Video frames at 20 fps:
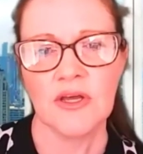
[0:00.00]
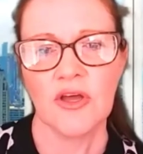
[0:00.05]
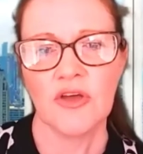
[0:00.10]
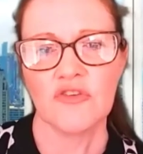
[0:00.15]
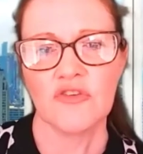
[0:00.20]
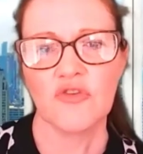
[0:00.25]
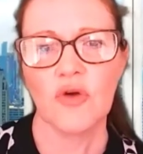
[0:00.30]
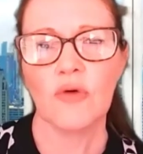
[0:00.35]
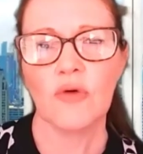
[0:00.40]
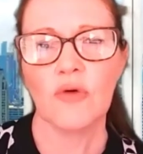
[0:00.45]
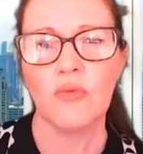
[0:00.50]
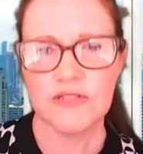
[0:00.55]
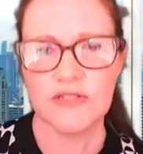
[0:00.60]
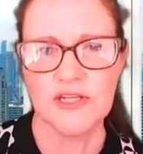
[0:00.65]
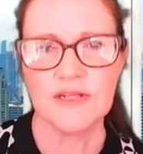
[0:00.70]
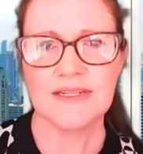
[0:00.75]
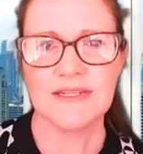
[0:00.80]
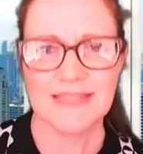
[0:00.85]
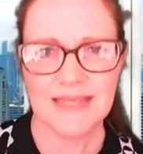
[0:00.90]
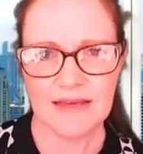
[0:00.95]
So I want
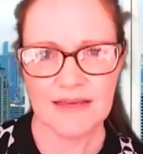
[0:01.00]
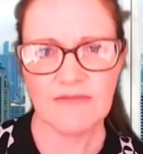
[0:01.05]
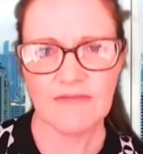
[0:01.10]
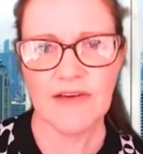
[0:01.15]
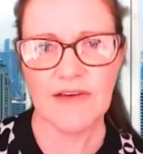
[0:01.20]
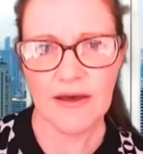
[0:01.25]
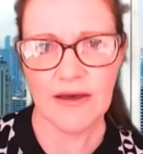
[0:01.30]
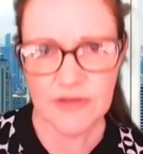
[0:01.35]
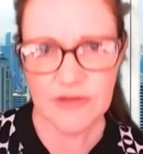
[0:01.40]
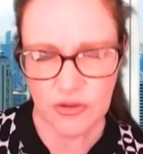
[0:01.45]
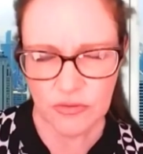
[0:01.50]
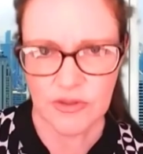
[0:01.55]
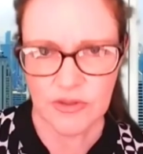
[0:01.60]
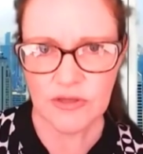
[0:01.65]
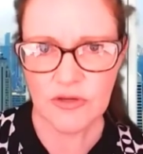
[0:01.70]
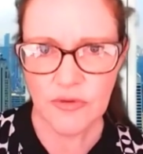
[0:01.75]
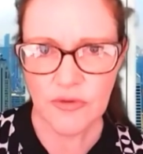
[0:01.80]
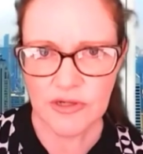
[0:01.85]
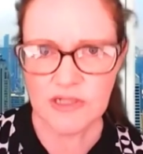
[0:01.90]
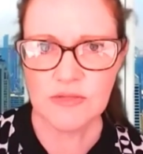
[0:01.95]
you to take value
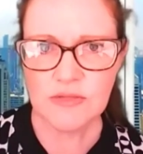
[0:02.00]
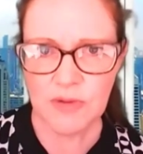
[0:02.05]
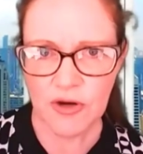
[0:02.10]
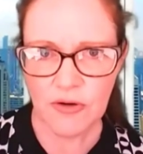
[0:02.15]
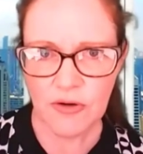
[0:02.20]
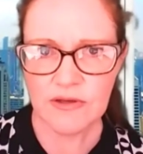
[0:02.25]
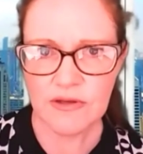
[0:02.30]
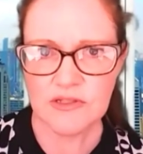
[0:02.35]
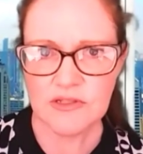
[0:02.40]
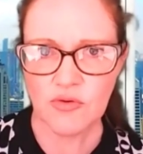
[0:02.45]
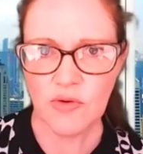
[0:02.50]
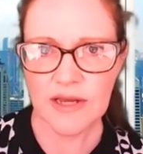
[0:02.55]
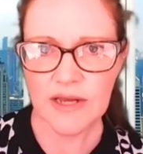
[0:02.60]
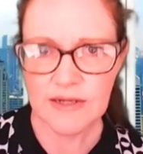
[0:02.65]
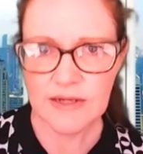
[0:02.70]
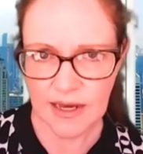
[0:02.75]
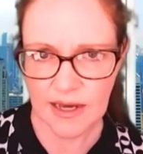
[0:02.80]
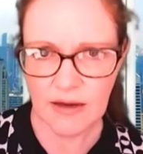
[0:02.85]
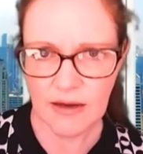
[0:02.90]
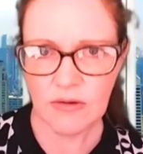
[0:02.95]
in your experience right
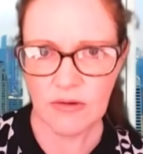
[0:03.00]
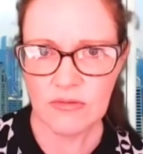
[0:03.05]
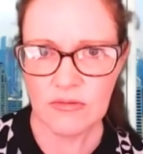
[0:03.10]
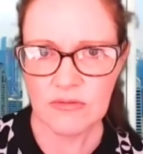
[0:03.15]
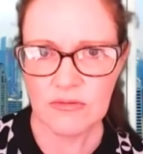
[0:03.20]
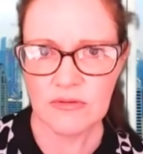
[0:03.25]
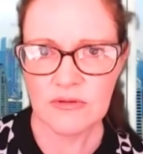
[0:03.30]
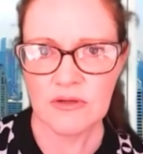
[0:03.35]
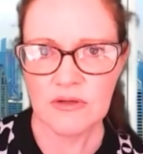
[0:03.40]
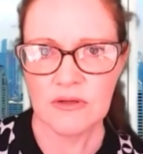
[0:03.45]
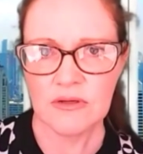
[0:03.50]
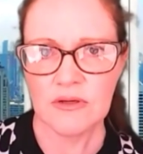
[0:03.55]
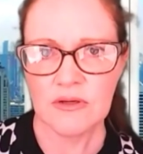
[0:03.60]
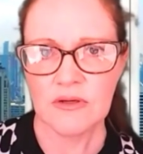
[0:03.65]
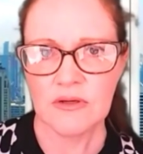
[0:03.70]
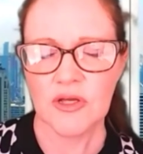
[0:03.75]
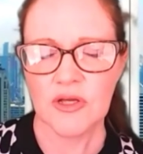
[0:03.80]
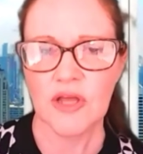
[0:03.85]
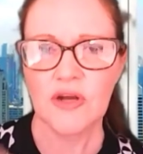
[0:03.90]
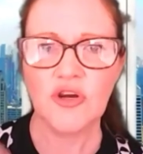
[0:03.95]
now
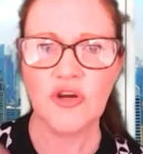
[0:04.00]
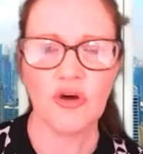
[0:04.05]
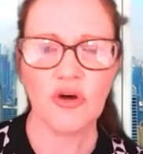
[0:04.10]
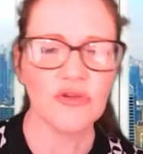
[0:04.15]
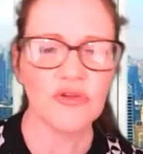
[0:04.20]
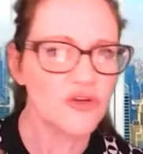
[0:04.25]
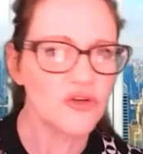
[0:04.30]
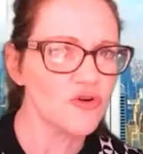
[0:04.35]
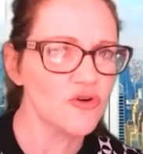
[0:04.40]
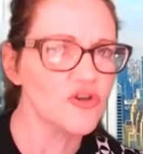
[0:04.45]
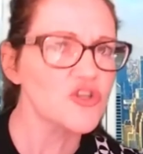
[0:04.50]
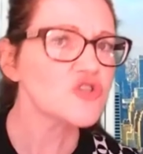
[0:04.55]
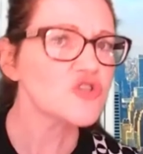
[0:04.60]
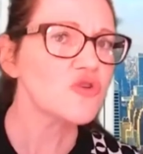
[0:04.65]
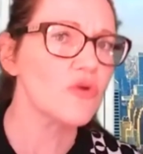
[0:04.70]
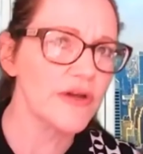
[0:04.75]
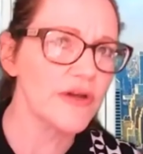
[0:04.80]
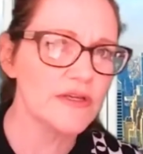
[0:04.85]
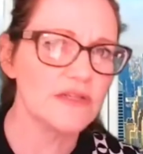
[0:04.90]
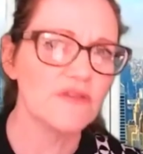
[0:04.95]
and know that your
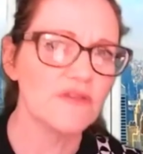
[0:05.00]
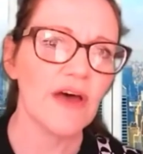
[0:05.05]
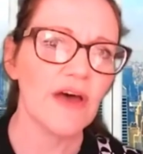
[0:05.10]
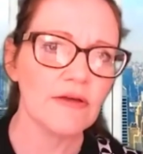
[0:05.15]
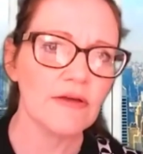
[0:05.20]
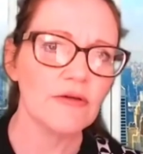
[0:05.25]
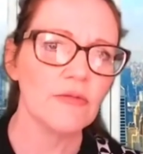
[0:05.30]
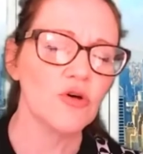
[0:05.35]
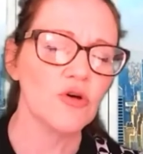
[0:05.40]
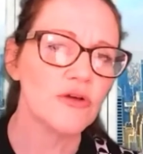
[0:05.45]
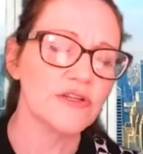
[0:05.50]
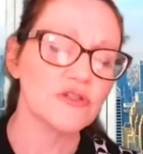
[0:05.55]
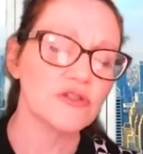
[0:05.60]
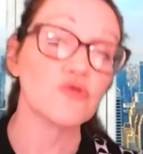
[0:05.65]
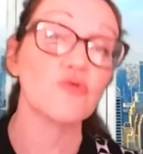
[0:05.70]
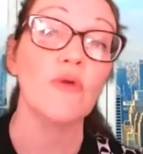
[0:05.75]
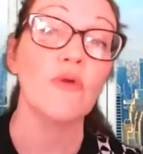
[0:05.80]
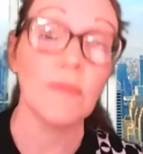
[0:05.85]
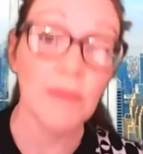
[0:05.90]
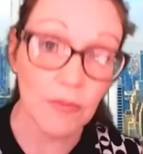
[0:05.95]
story is valuable, and
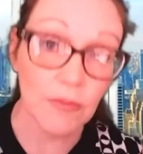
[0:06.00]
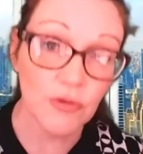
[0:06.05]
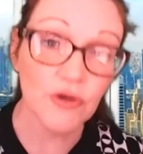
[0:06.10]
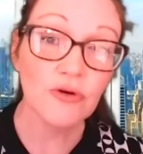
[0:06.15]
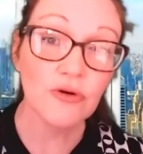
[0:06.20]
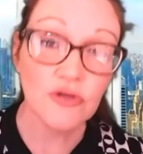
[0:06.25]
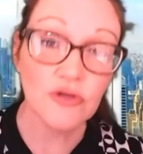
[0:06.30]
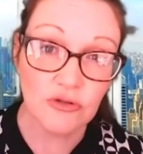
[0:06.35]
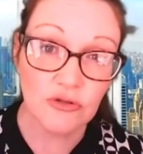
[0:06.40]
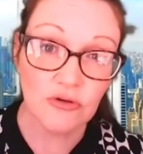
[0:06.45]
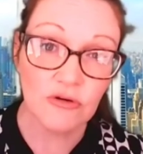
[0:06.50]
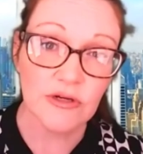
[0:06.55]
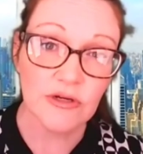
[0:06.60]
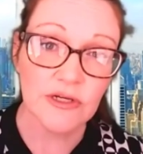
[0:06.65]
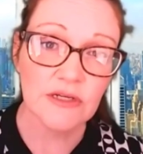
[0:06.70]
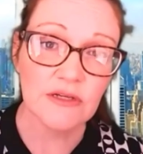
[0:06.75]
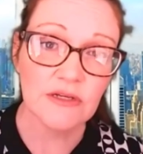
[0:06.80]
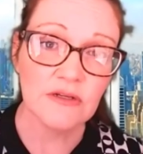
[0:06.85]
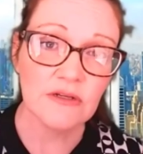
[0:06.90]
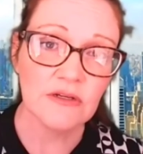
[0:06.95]
to remember your
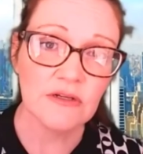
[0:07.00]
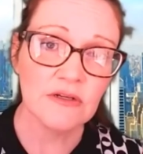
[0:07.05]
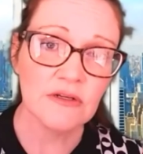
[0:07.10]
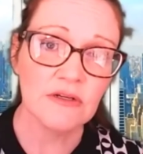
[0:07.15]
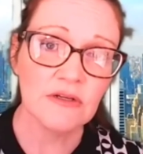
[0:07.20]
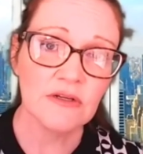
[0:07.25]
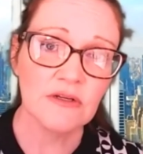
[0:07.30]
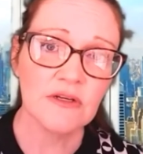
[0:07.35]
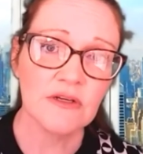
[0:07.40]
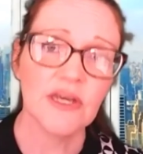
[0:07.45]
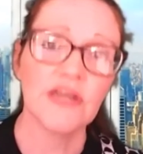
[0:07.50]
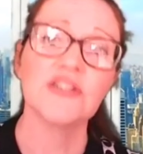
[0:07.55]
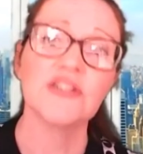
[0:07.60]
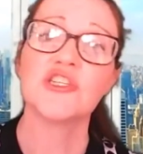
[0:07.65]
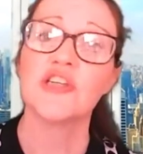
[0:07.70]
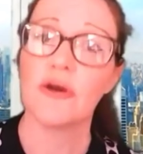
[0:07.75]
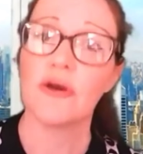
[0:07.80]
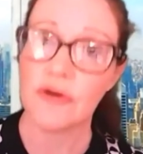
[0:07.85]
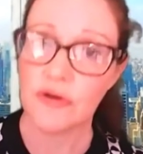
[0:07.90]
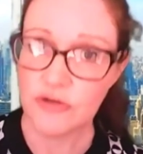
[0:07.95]
story and
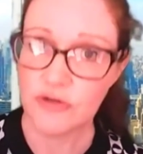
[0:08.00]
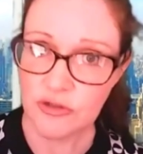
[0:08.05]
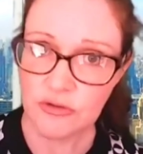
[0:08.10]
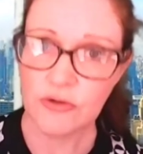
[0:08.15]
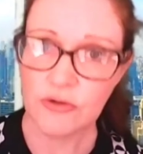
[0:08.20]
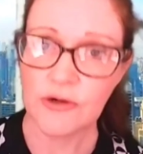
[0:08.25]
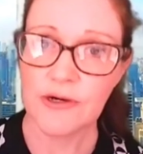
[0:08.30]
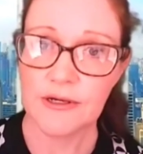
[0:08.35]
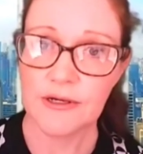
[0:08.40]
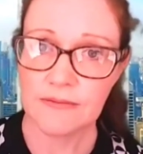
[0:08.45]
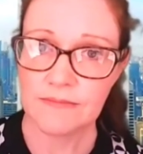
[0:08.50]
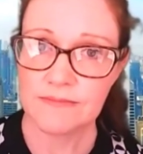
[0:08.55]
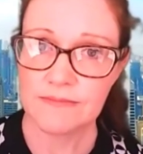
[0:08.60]
share your story.